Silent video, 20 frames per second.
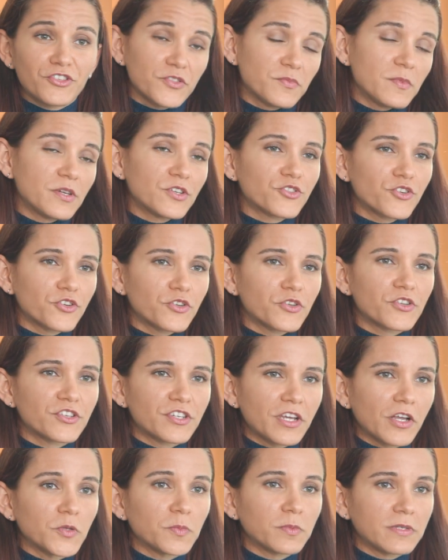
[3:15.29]
just make sure your
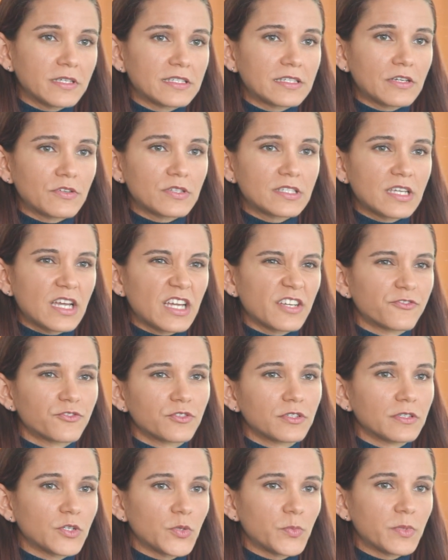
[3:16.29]
child plays outside for
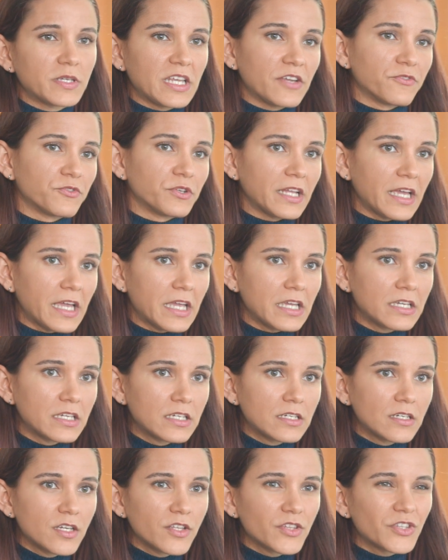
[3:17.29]
a little bit every day.
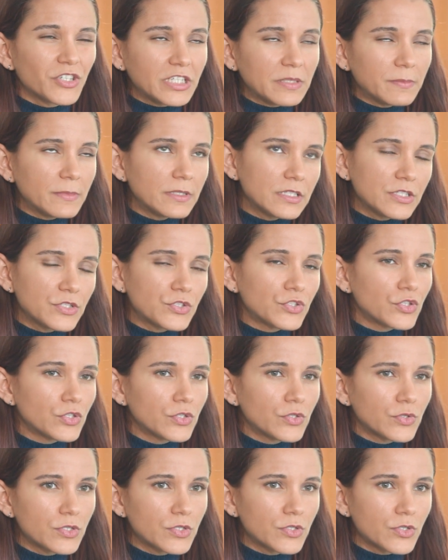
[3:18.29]
30 minutes should do the